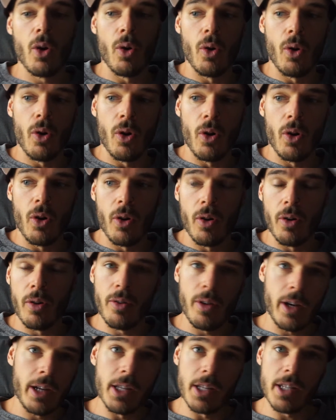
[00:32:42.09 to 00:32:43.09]
or
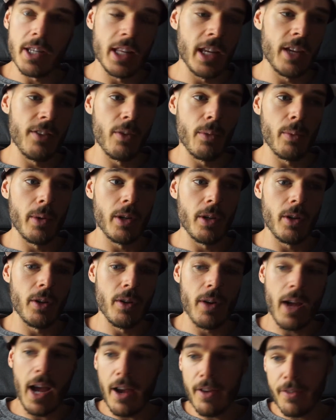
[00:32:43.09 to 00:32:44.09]
understand that even when
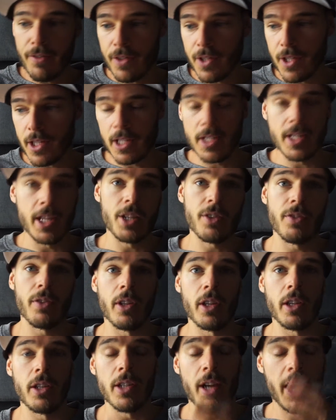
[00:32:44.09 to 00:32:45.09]
you have
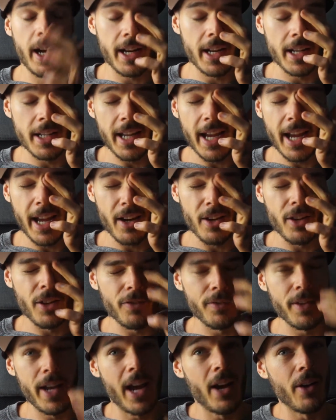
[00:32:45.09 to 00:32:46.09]
successfully dieted down and
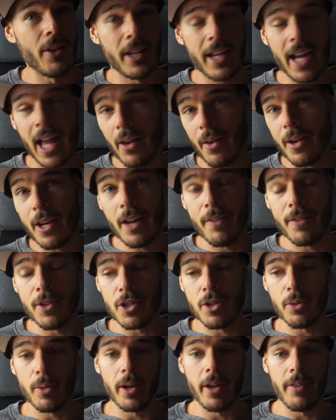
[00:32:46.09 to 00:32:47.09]
you've nailed a calorie
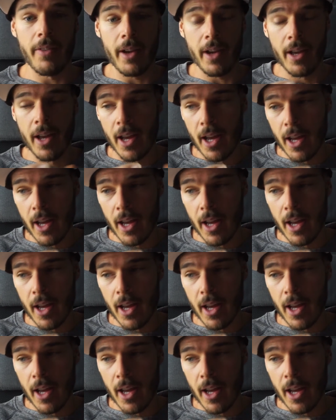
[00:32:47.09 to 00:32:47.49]
deficit or whatever,